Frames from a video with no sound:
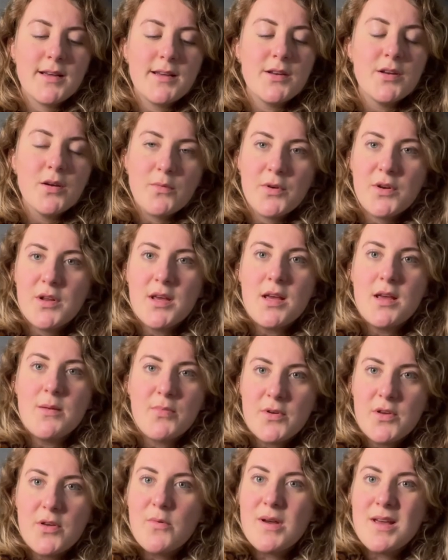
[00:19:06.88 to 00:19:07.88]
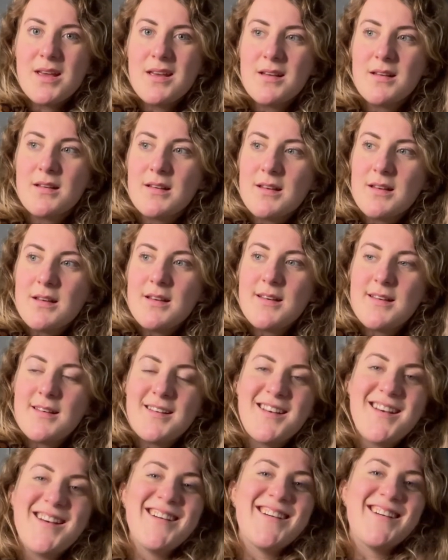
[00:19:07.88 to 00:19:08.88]
don't want to eat, but you eat.
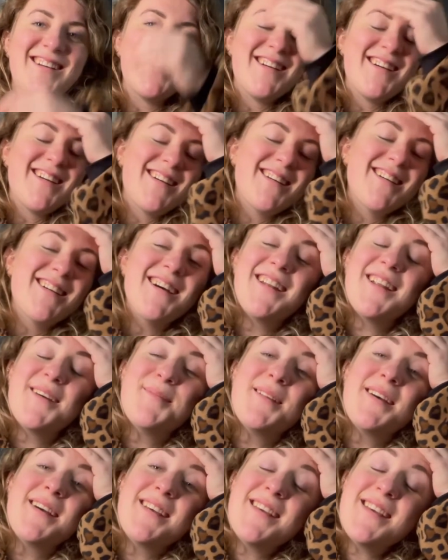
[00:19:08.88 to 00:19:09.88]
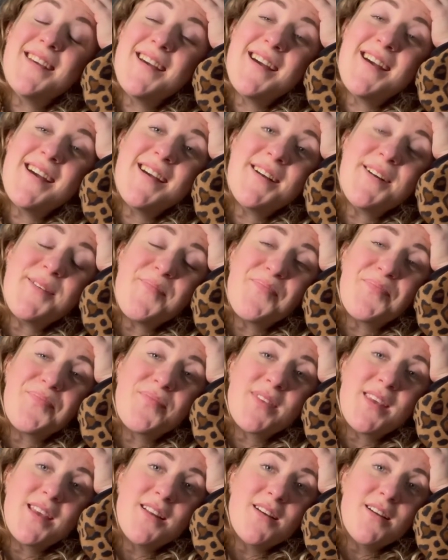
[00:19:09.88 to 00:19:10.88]
And I'm like, yeah,
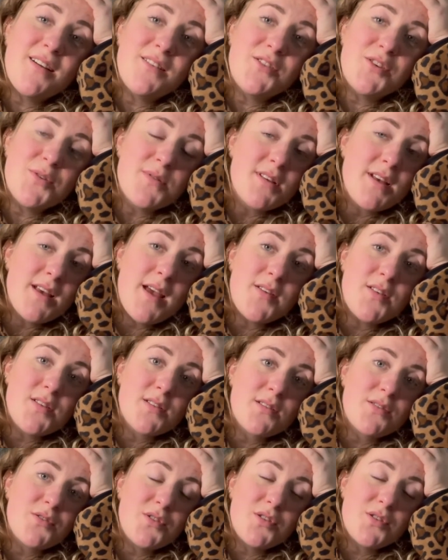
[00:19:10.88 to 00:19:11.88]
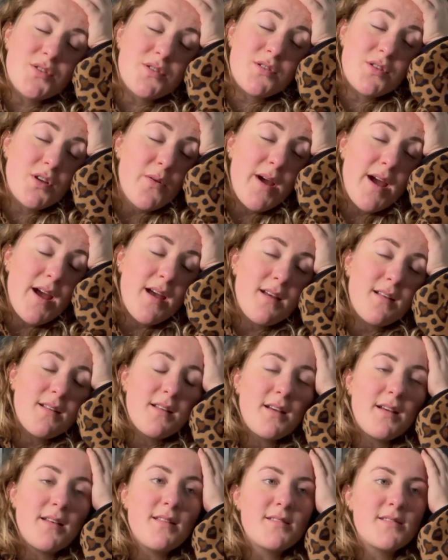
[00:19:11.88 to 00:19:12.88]
you know, she was like, you just do it.
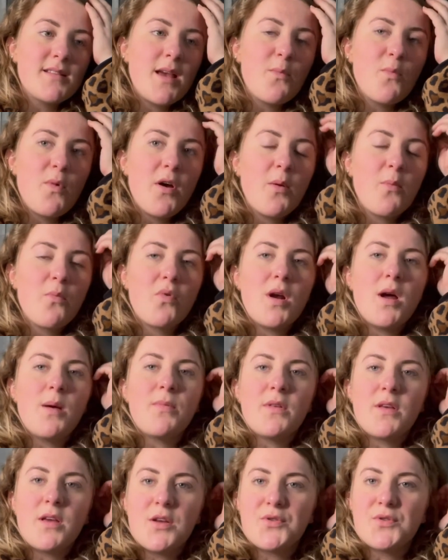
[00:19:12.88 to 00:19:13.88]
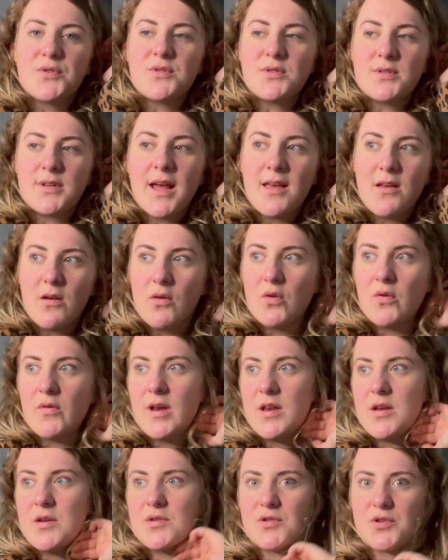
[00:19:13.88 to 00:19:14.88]
Like the same way on prep, that you just stay hungry
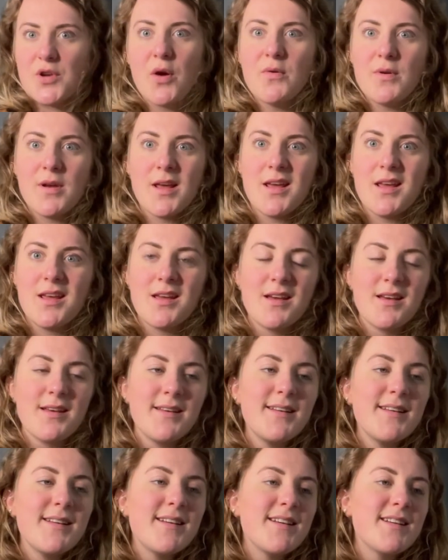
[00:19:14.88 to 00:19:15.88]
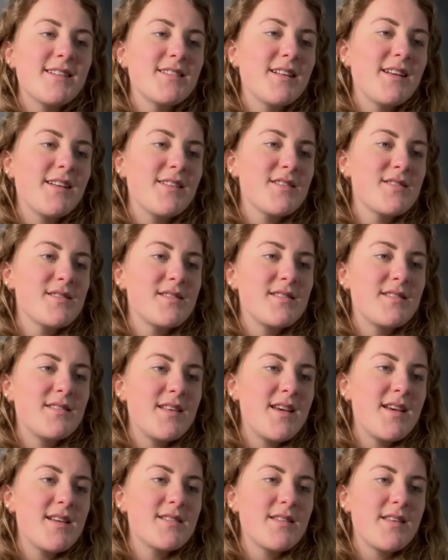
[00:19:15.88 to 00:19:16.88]
and you just don't eat. It's like,
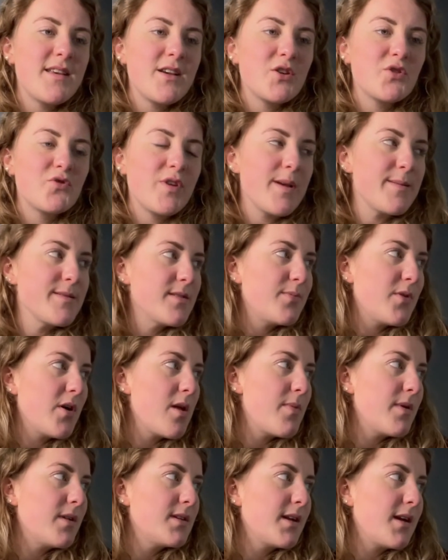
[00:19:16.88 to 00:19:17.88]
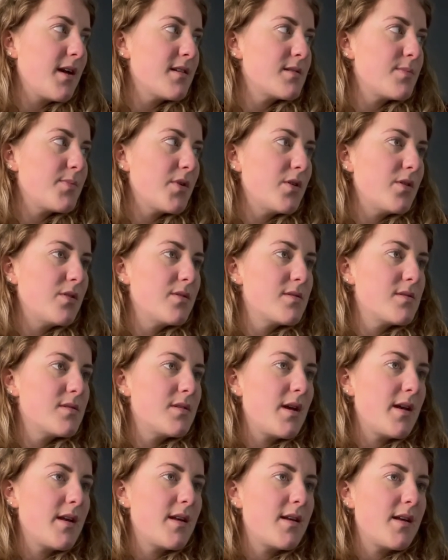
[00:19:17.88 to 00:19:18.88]
these are the extremes of bodybuilding, I suppose.
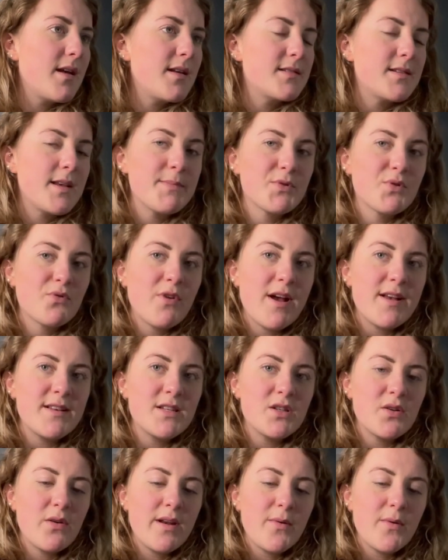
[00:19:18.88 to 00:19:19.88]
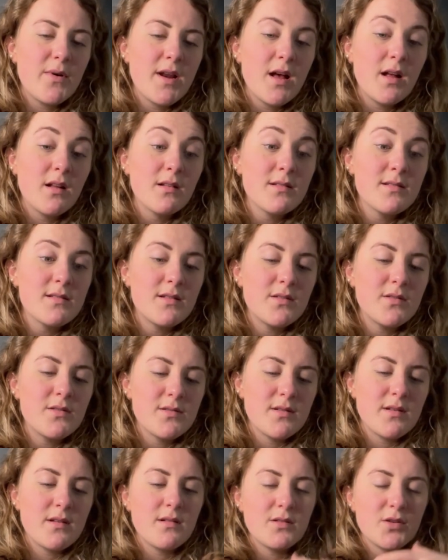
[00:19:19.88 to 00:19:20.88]
It seems crazy to anyone else that
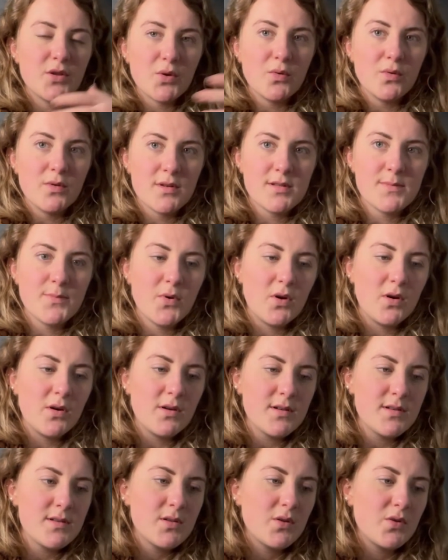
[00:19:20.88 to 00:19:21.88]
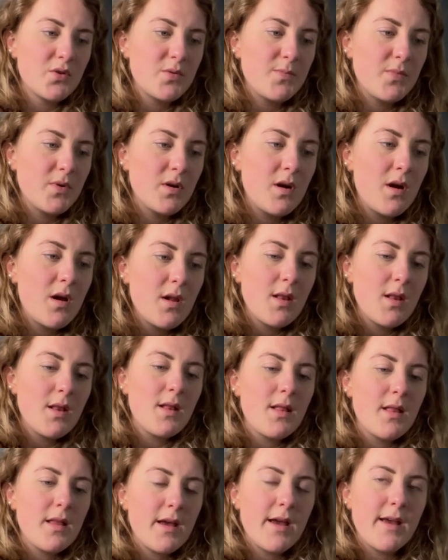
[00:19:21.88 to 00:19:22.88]
doesn't do the sport as such, but
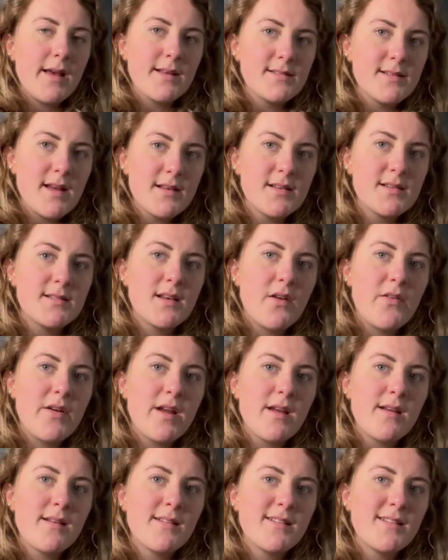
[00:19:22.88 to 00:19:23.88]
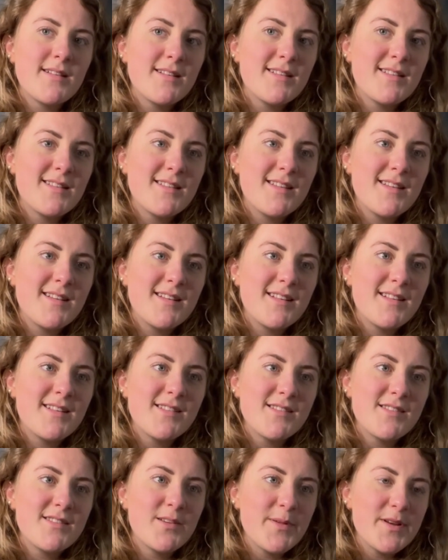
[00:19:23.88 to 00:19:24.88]
it is necessary
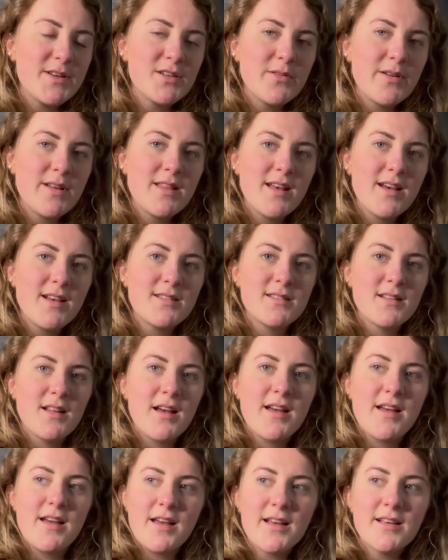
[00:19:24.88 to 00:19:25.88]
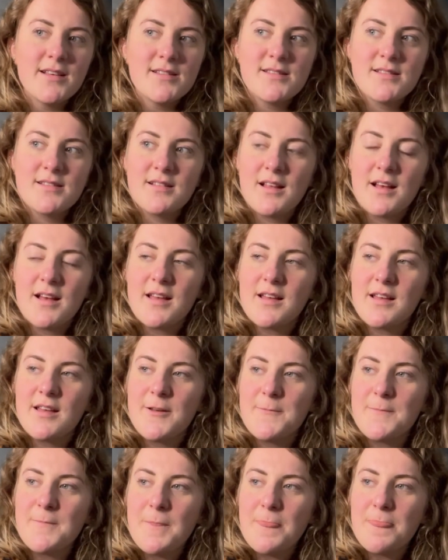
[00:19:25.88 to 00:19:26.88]
to be doing this. Like, it is, like,
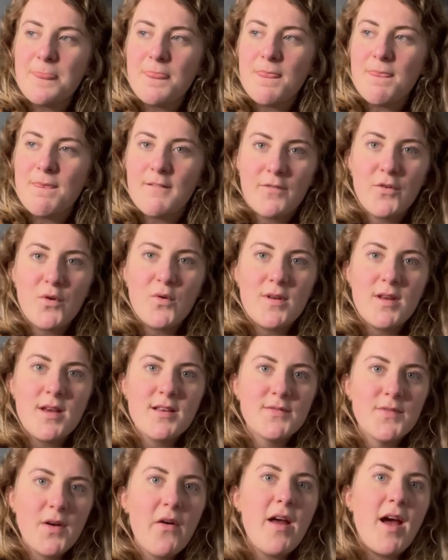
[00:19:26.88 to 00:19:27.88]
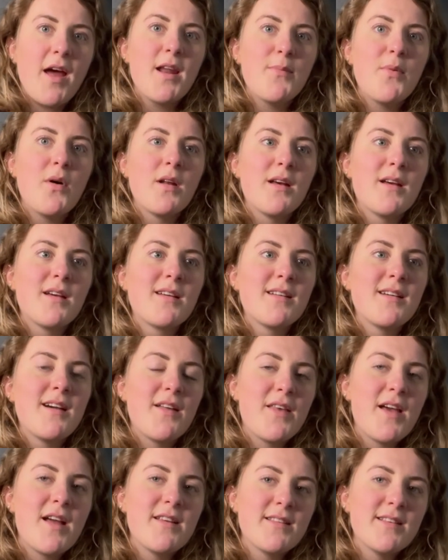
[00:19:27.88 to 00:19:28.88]
food is very anabolic
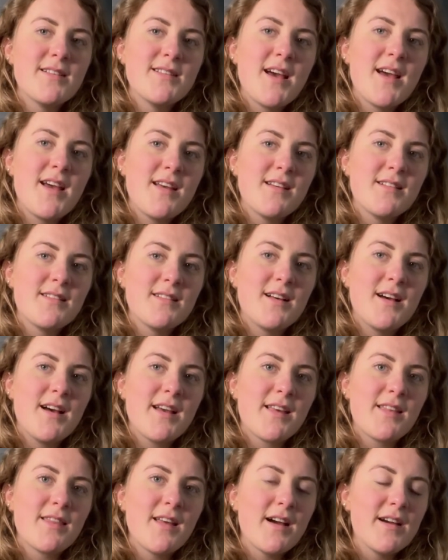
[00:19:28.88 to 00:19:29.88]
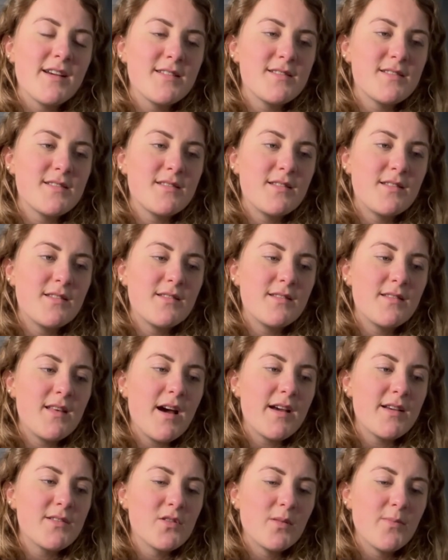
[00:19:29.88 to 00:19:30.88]
at the end of the day. Like, that is
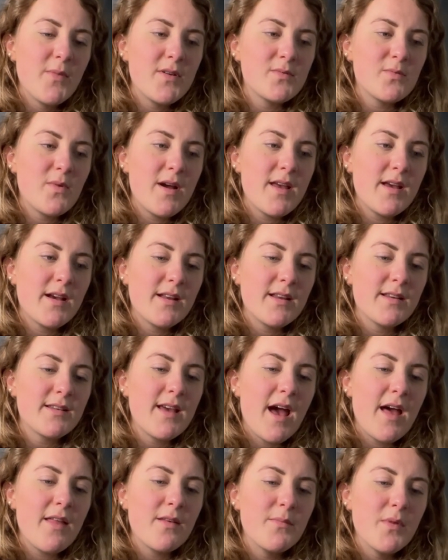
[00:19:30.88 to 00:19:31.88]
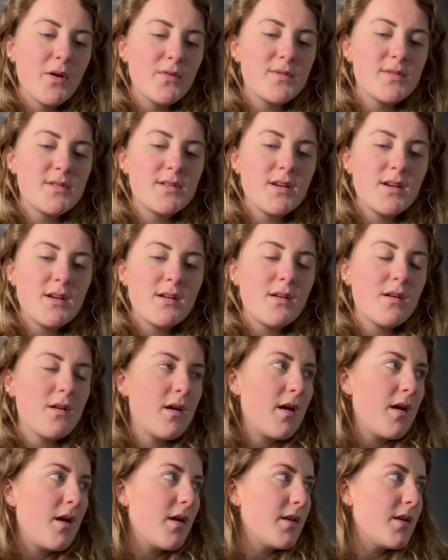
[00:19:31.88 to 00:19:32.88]
almost where you're going to get the most,
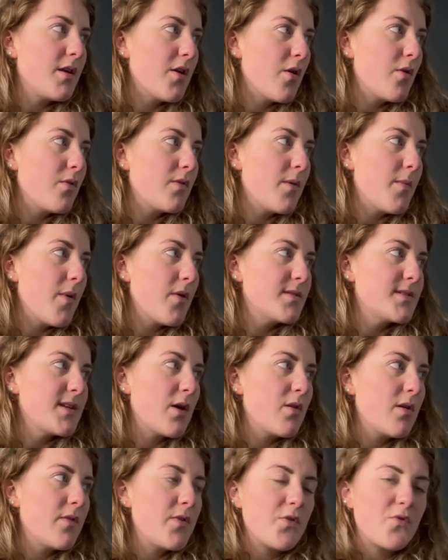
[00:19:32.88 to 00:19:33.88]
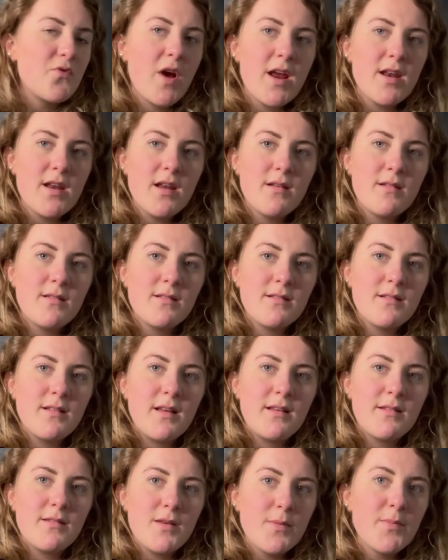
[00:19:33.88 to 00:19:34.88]
you know, the most out of your training.
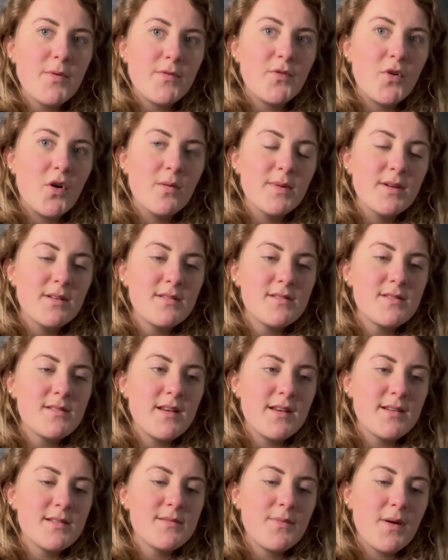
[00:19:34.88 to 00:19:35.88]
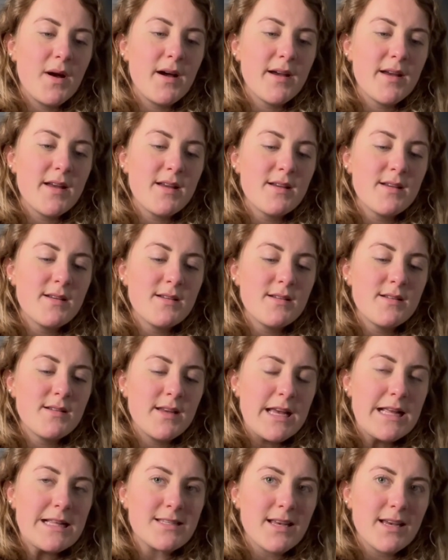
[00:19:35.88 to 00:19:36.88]
Your performance is by
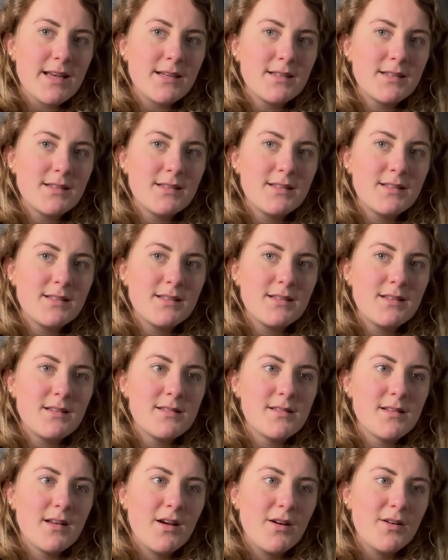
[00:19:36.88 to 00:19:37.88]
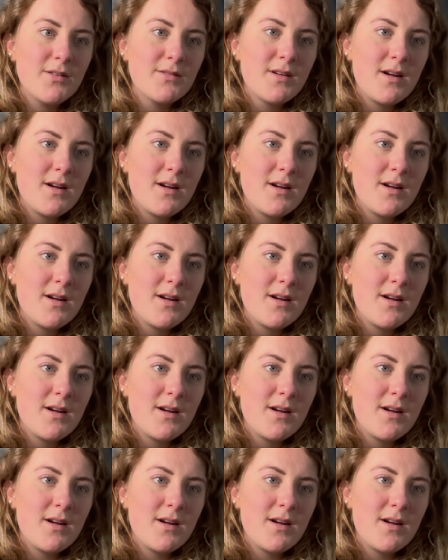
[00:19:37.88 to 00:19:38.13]
eating. So